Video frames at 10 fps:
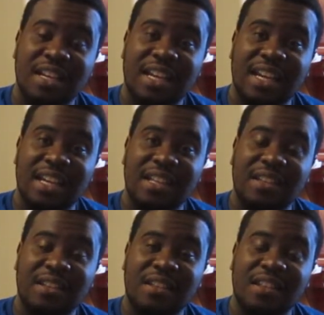
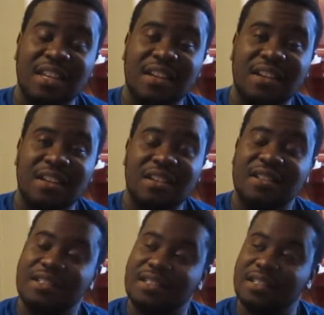And a
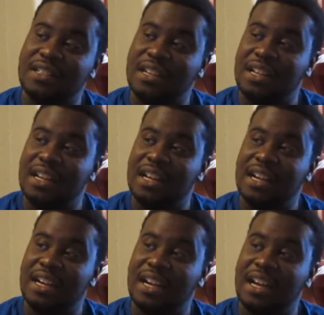
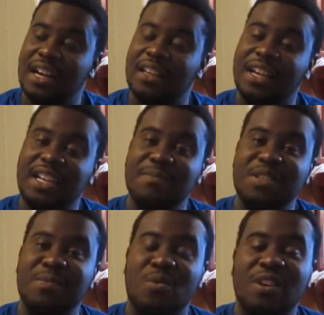lady, Miss
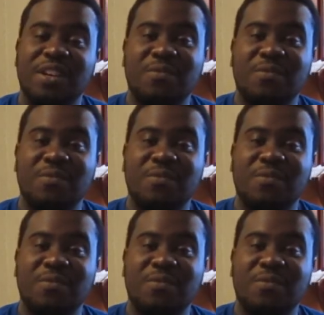Morgan,